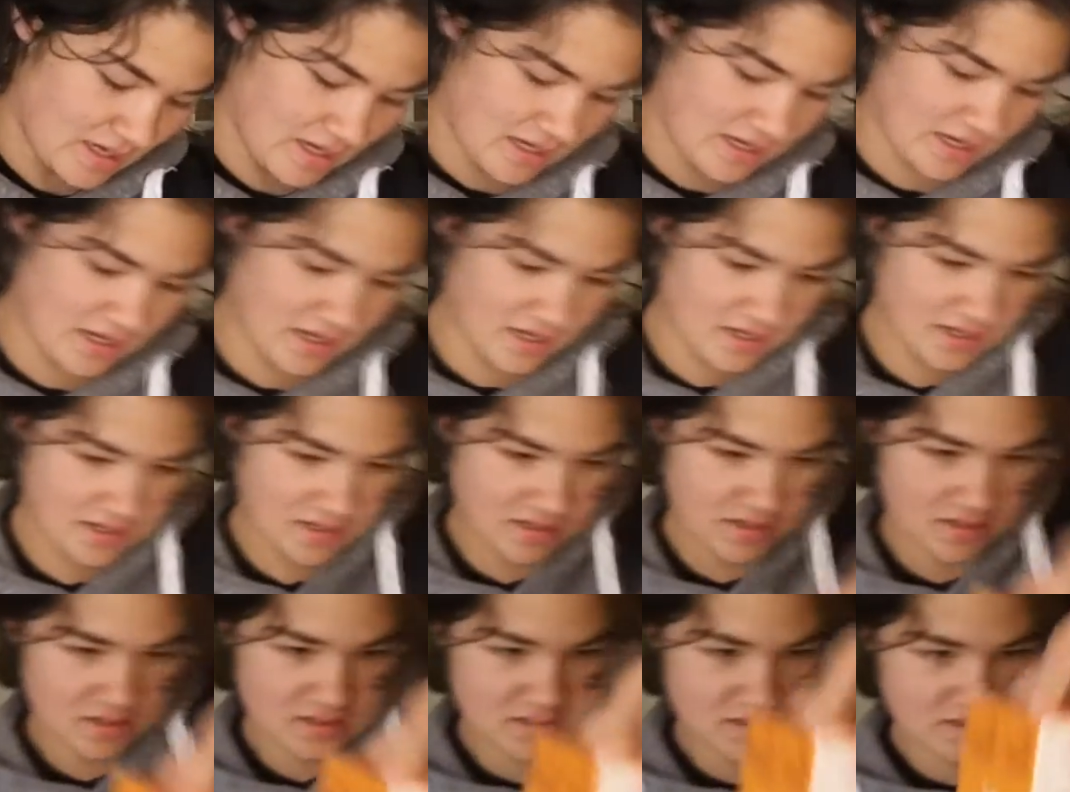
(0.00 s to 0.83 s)

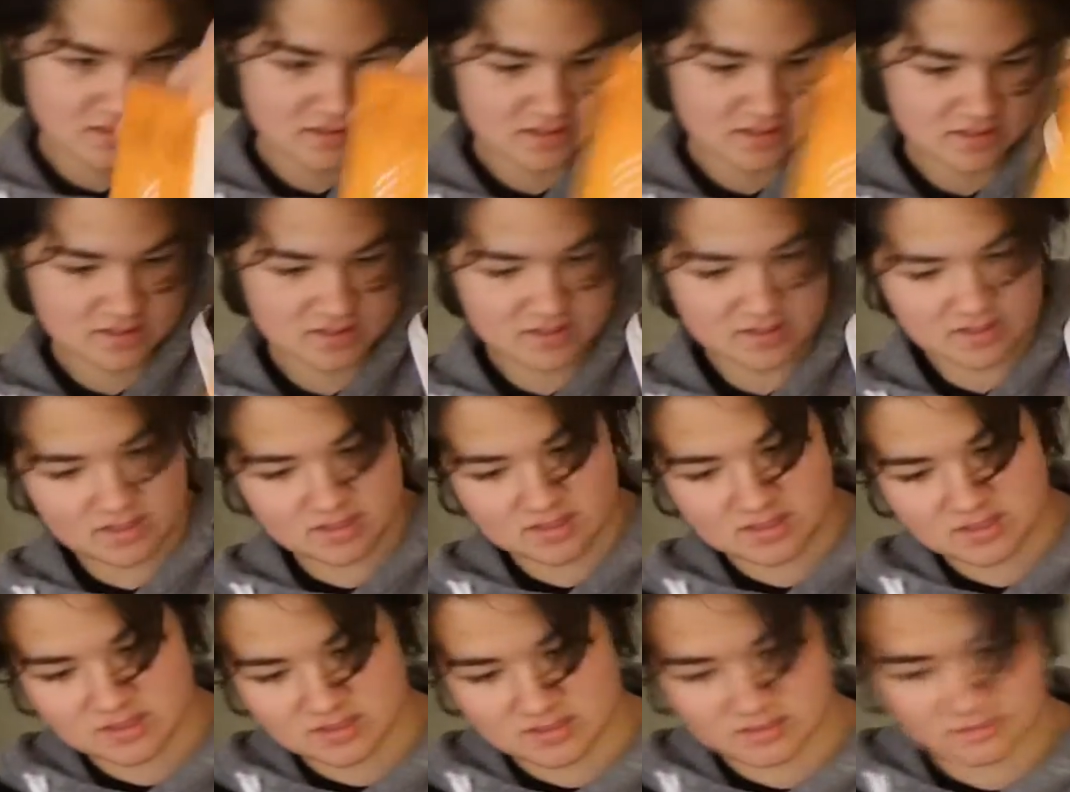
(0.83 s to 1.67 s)
And
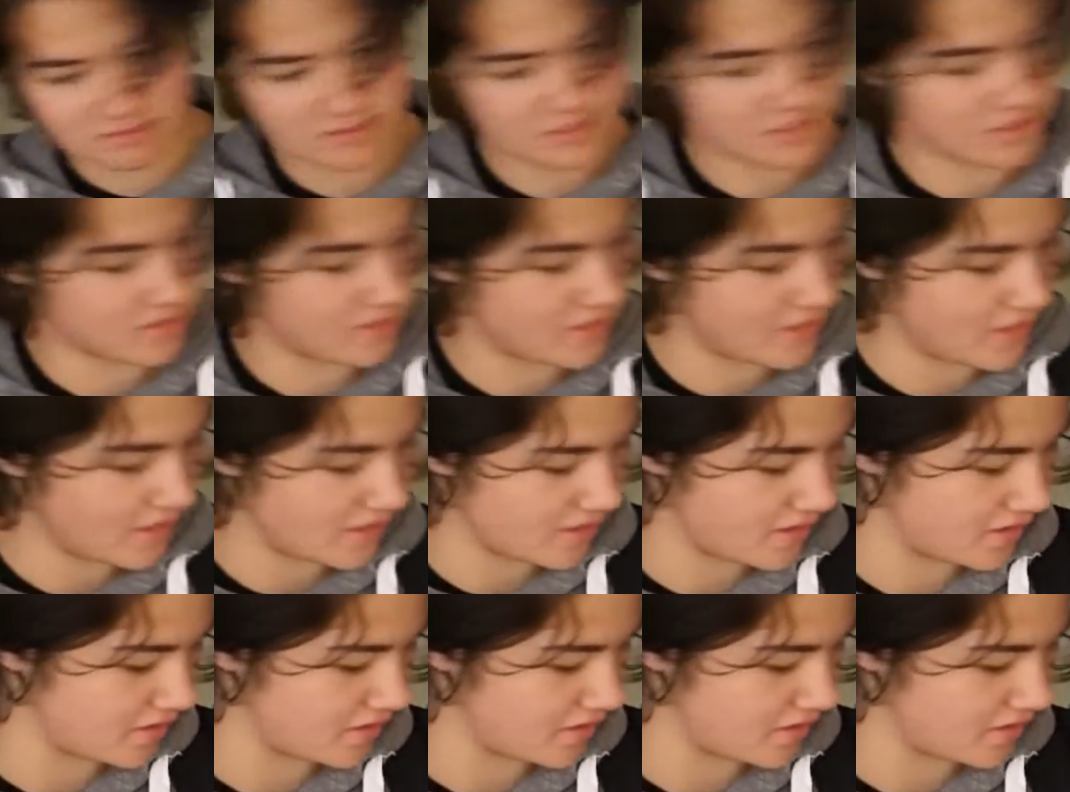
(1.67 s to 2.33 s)
see what you get